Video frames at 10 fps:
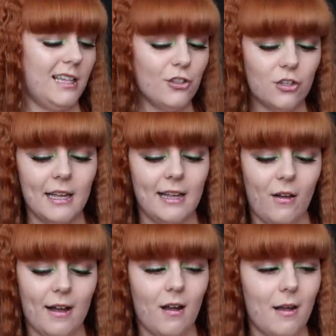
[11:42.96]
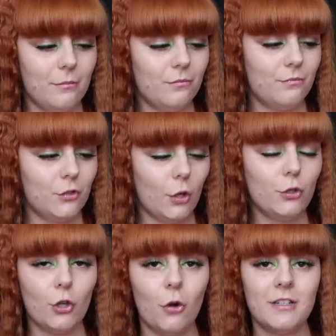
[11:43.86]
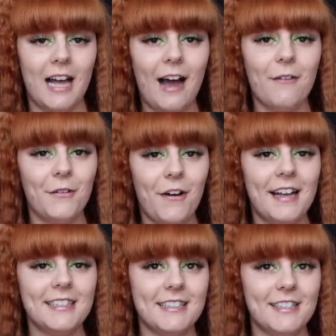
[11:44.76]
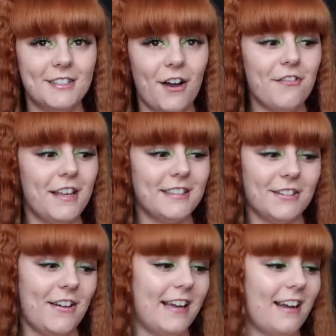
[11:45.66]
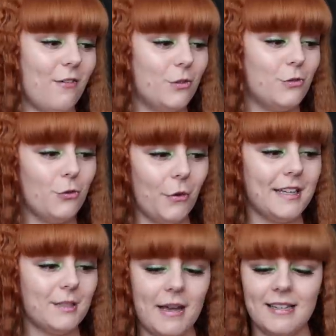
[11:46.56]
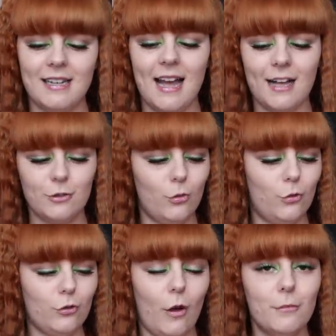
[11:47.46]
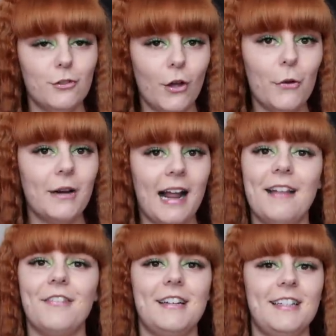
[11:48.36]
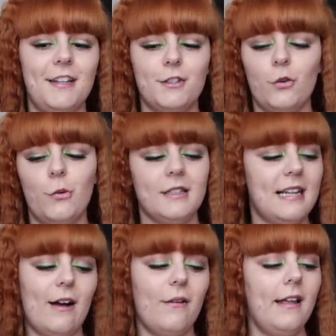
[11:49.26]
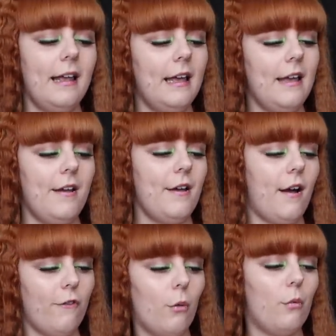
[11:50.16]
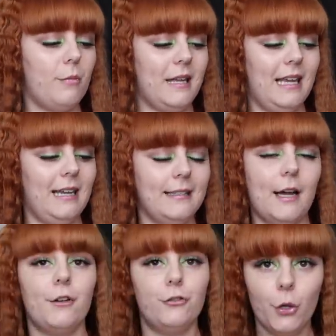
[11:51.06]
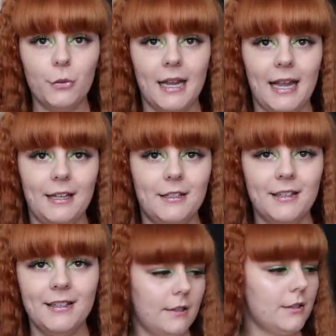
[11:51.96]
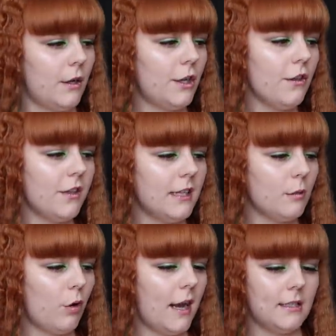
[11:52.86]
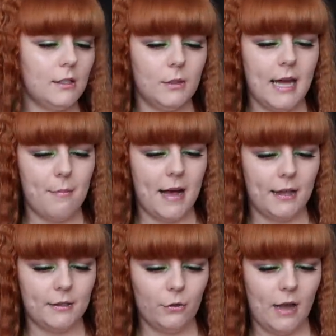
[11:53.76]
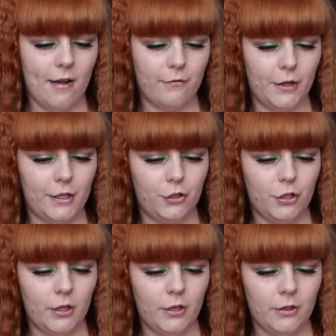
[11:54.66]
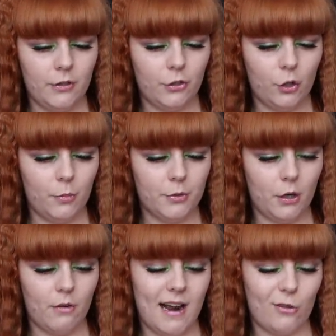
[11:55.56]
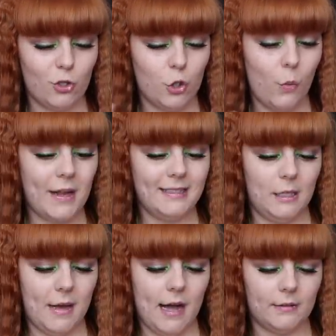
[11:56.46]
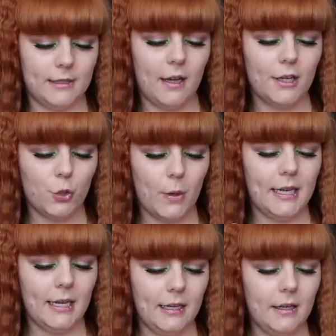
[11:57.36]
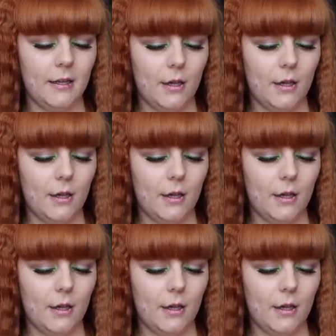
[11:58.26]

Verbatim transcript: Literally, like, I'm so shocked at how nice the stuff is. Like, I was not expecting it at all. So I'm so glad that I did this haul, because now I've got more bikinis that I don't need. So I don't think the prices were that bad, because on average the tops are around £20. They're like £21 to